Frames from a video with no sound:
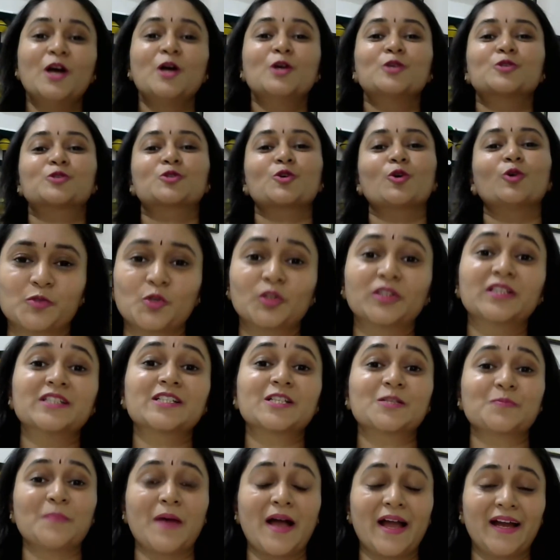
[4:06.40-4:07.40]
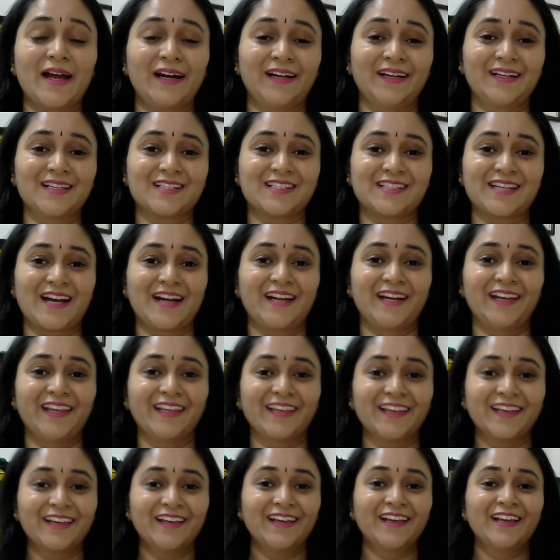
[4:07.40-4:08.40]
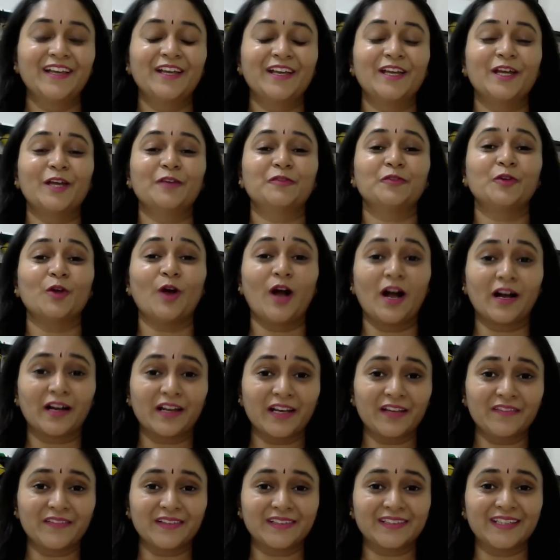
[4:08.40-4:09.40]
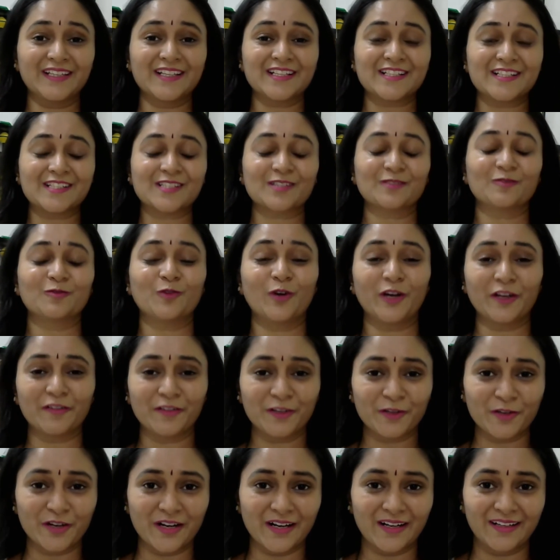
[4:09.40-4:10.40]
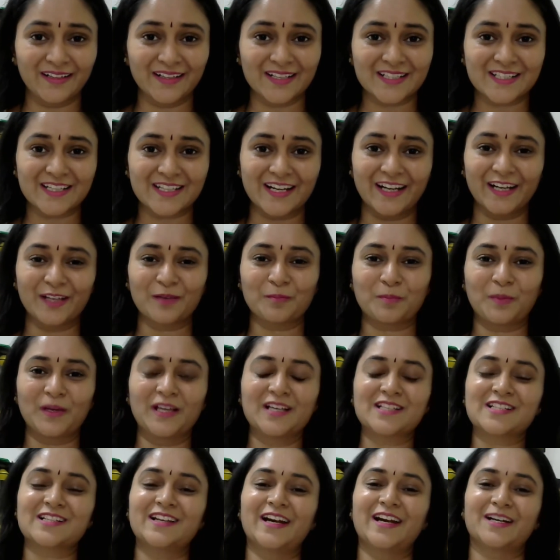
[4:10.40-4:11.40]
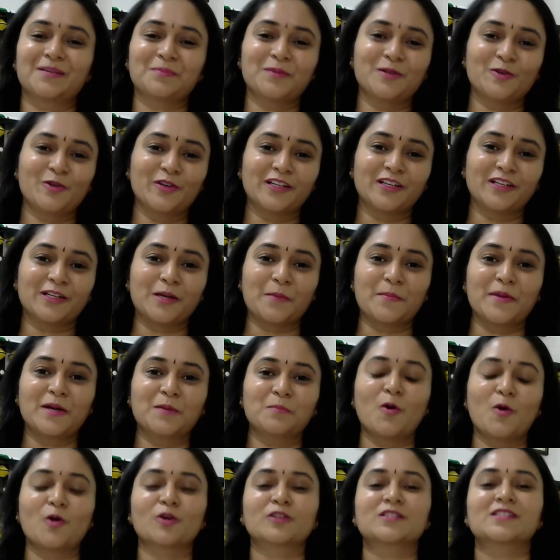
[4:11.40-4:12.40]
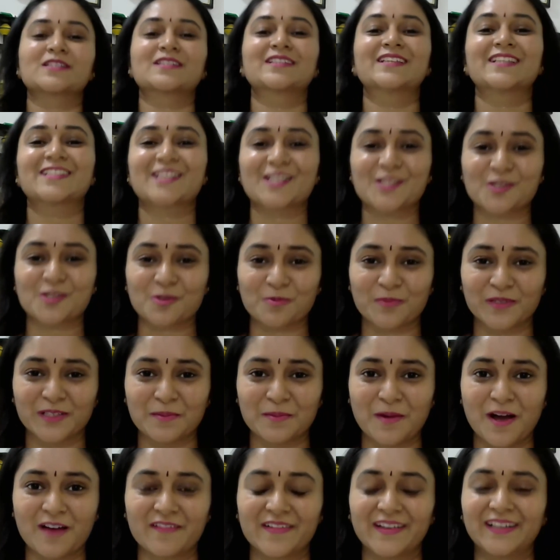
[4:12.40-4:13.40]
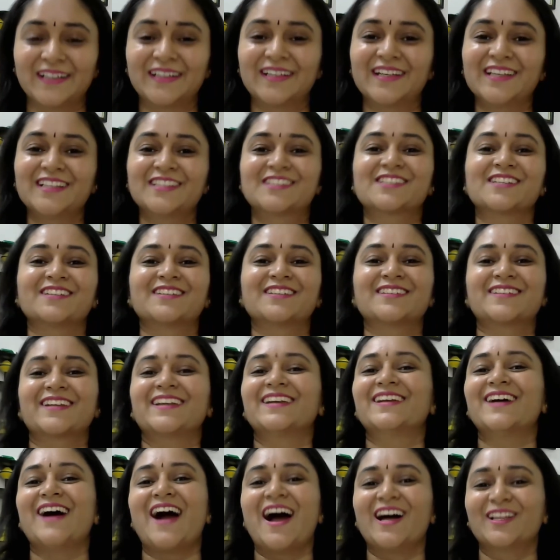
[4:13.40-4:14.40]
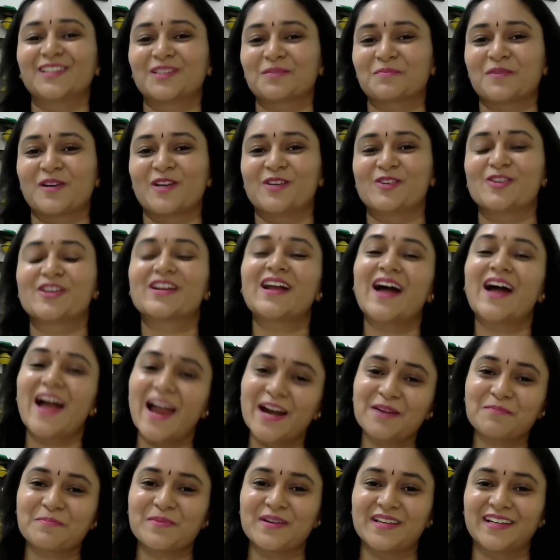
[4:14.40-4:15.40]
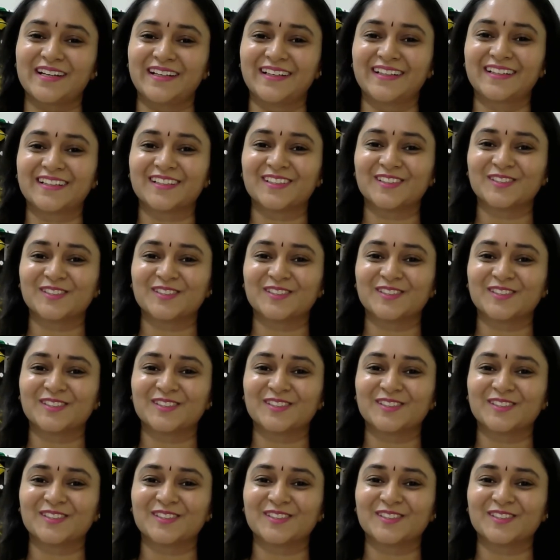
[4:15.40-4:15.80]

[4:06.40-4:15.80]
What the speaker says: So this is my understanding. If you agree with this, whatever you are understanding, please let me know in comment box. This is Shubhada Bhave, teacher, trainer, entrepreneur, and parent.